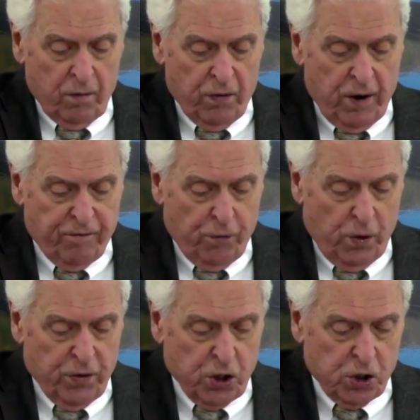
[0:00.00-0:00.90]

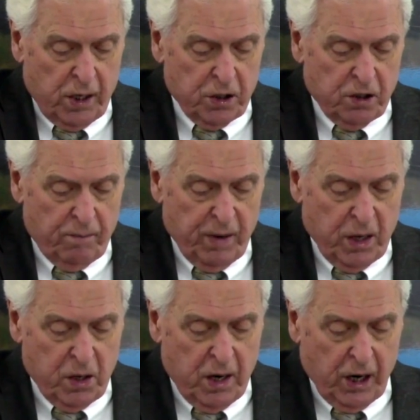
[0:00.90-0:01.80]
Therefore, the sons of
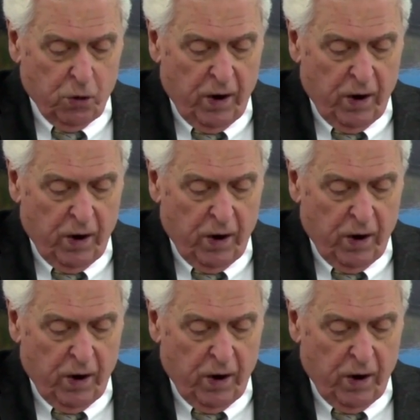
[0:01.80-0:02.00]
men take